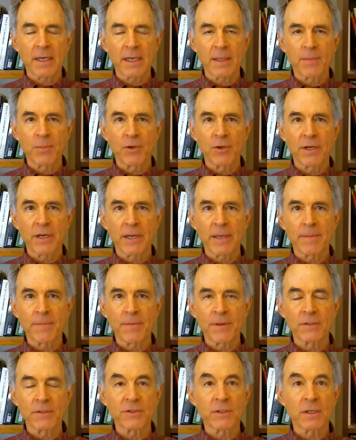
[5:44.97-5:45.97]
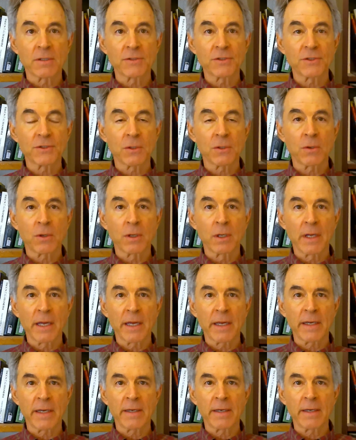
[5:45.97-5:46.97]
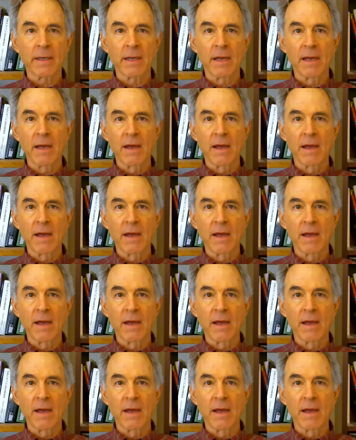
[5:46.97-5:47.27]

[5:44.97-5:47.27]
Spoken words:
Abraham, there's also a